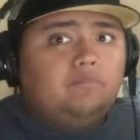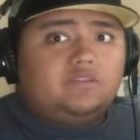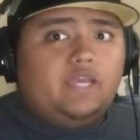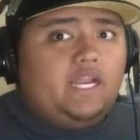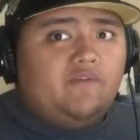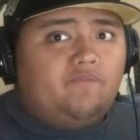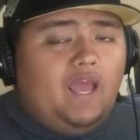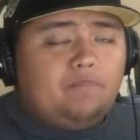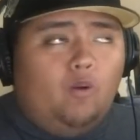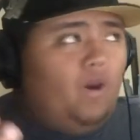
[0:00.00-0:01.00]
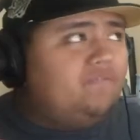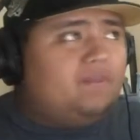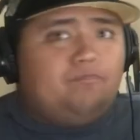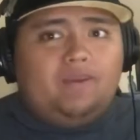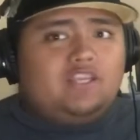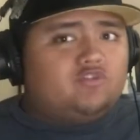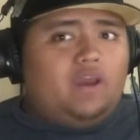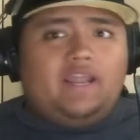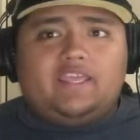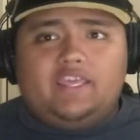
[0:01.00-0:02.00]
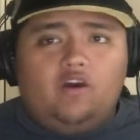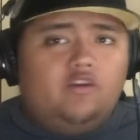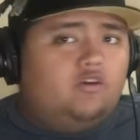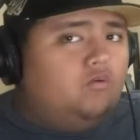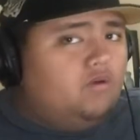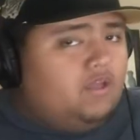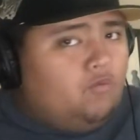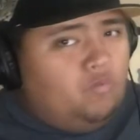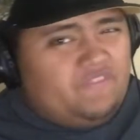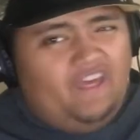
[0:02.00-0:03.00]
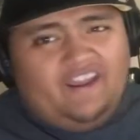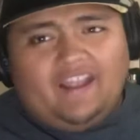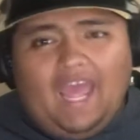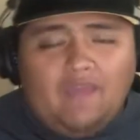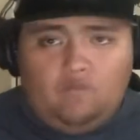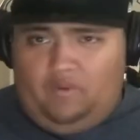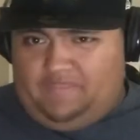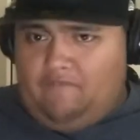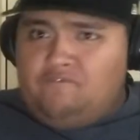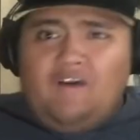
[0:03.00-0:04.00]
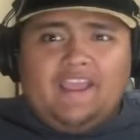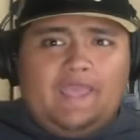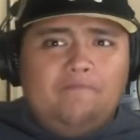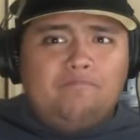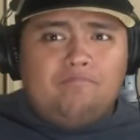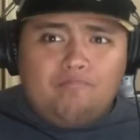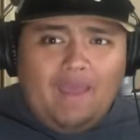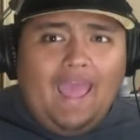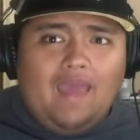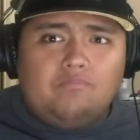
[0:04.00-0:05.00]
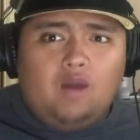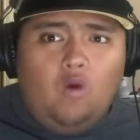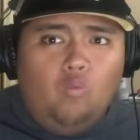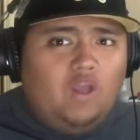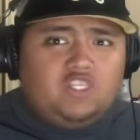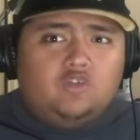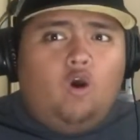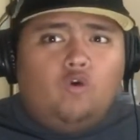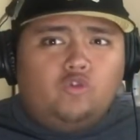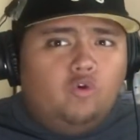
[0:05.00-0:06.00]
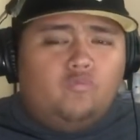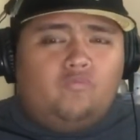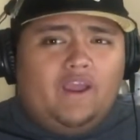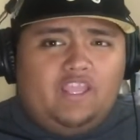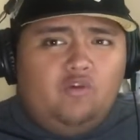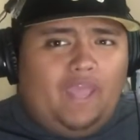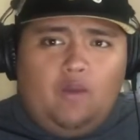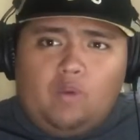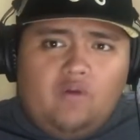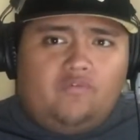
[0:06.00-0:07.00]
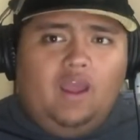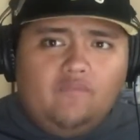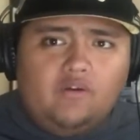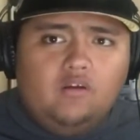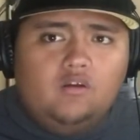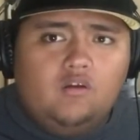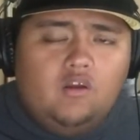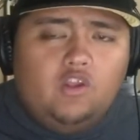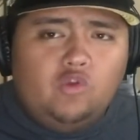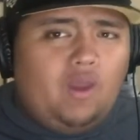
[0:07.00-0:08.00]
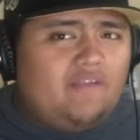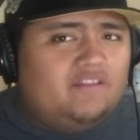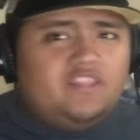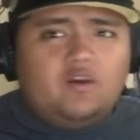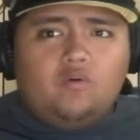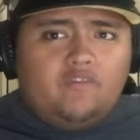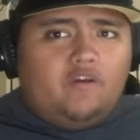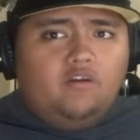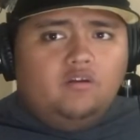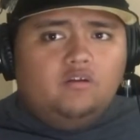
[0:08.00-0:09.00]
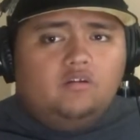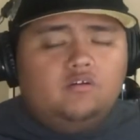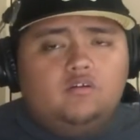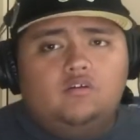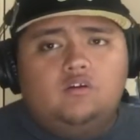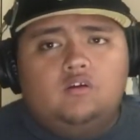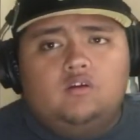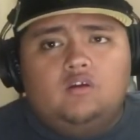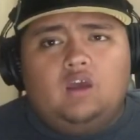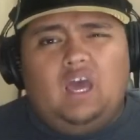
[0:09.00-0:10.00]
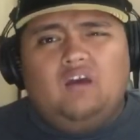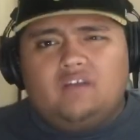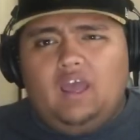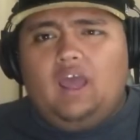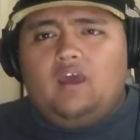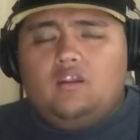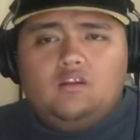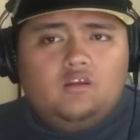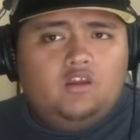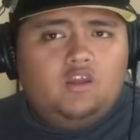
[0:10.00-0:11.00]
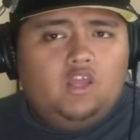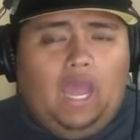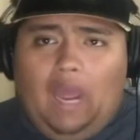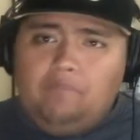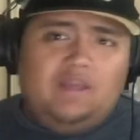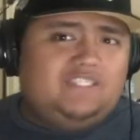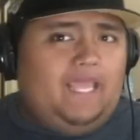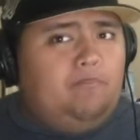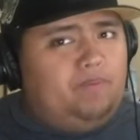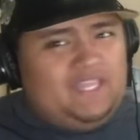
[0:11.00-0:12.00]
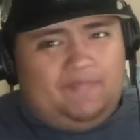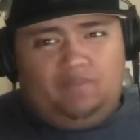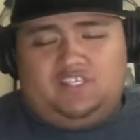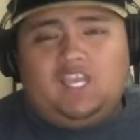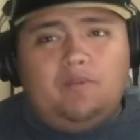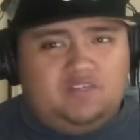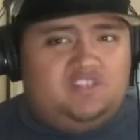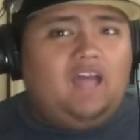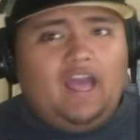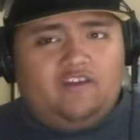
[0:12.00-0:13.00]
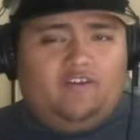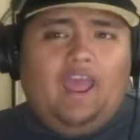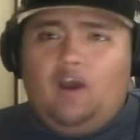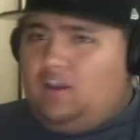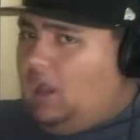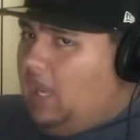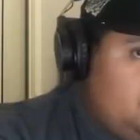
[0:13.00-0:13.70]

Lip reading: I'm saying the fact, bro, what if the bitch try to kill you with a knife or with a fucking bat, bro? What you gonna do? Fucking, you can't run forever. You gotta deal with her. Oh, God. I'm not saying beat the bitch up, just knock her out.